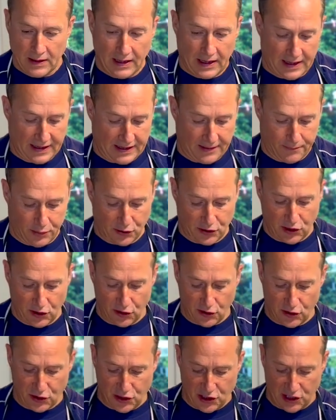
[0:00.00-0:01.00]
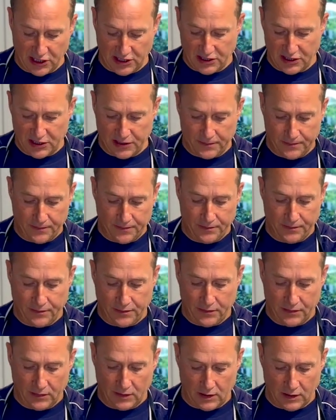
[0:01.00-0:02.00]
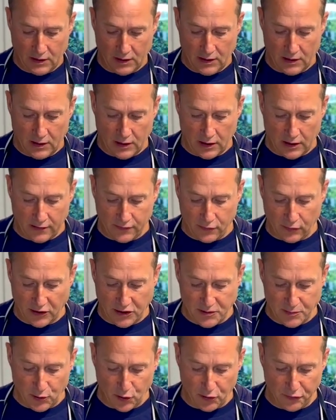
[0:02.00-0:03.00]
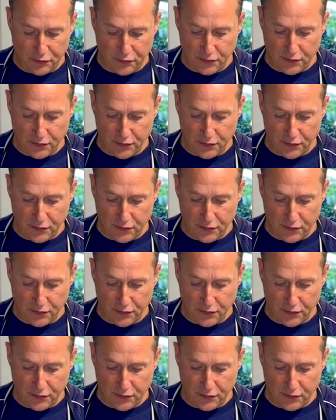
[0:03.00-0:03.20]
And then put the other sheet of greaseproof